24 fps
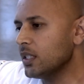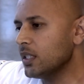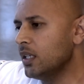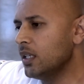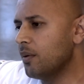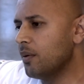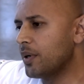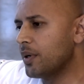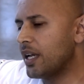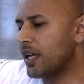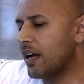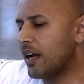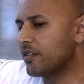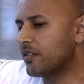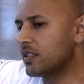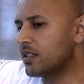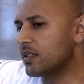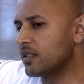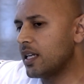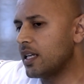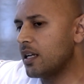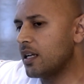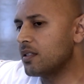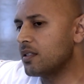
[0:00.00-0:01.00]
and when you have
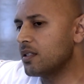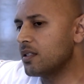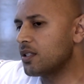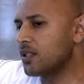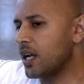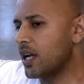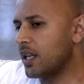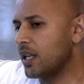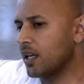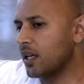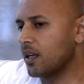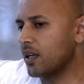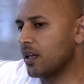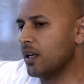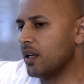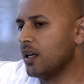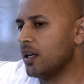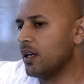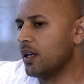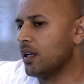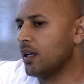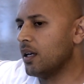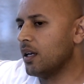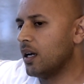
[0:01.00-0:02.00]
this daisy chaining
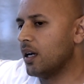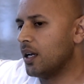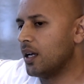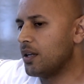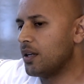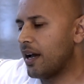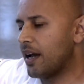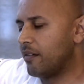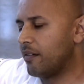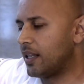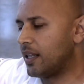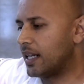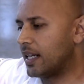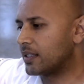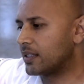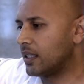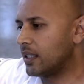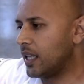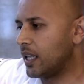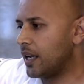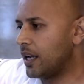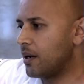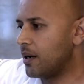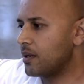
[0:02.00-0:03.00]
uh, you have lots of
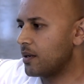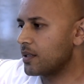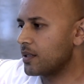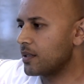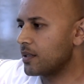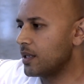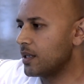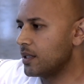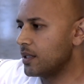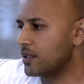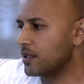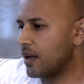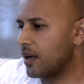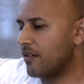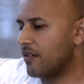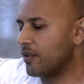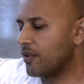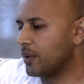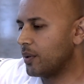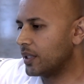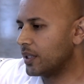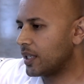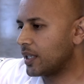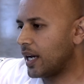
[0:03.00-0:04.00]
layers, and so
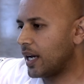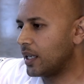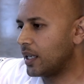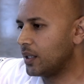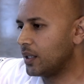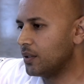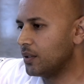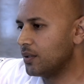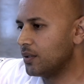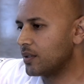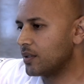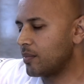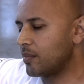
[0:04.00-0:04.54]
everyone kind of loses.